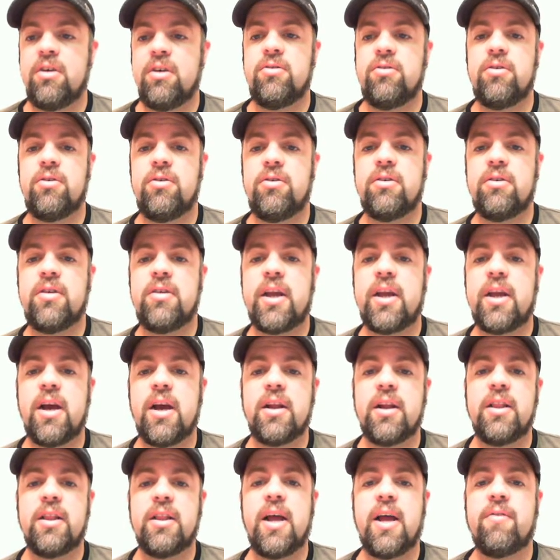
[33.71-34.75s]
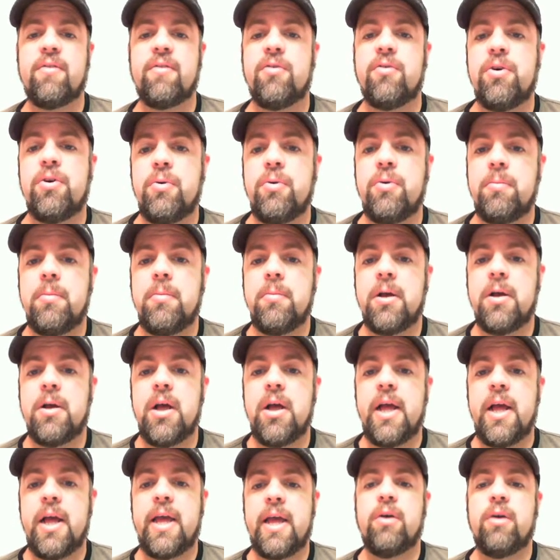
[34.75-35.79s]
As soon as I got in that room,
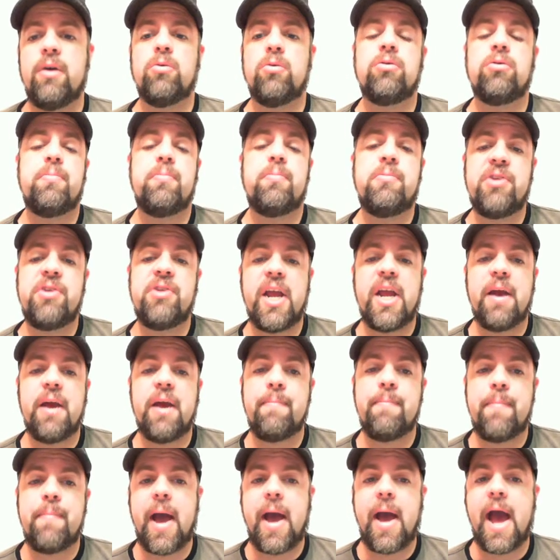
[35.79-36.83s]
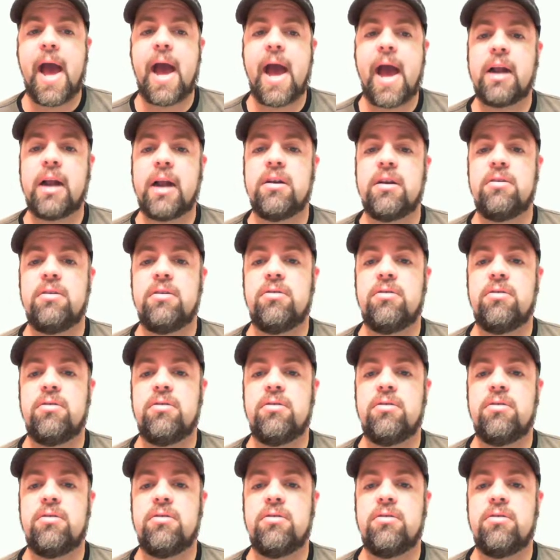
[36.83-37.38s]
it was jam-packed.